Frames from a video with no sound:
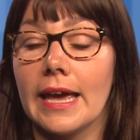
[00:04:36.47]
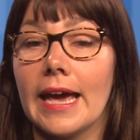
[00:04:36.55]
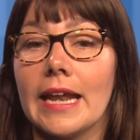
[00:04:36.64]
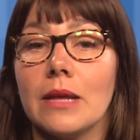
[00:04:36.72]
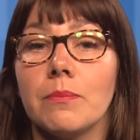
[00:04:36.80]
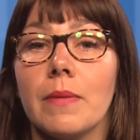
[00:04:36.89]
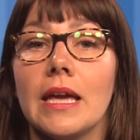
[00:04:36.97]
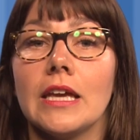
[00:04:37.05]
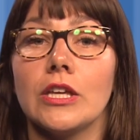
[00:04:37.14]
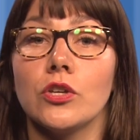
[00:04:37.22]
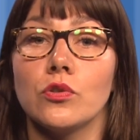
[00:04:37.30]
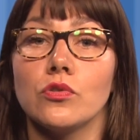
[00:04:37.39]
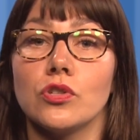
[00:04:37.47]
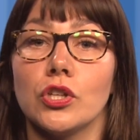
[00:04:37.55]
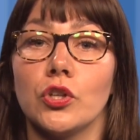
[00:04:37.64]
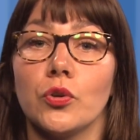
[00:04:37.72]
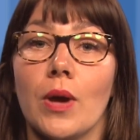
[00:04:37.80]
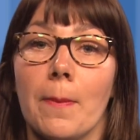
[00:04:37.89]
and it may use
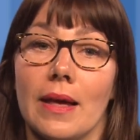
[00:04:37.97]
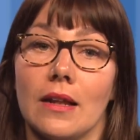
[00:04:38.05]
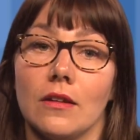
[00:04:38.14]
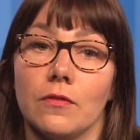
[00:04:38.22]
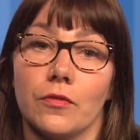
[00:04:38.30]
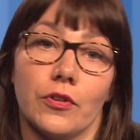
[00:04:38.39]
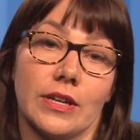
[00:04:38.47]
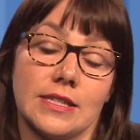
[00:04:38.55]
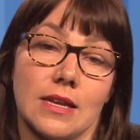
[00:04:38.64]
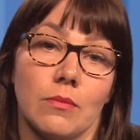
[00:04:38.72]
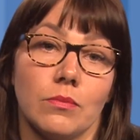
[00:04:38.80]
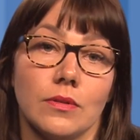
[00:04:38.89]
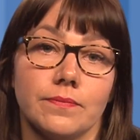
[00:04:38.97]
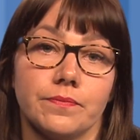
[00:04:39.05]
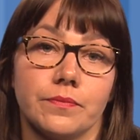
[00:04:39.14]
UML, for example.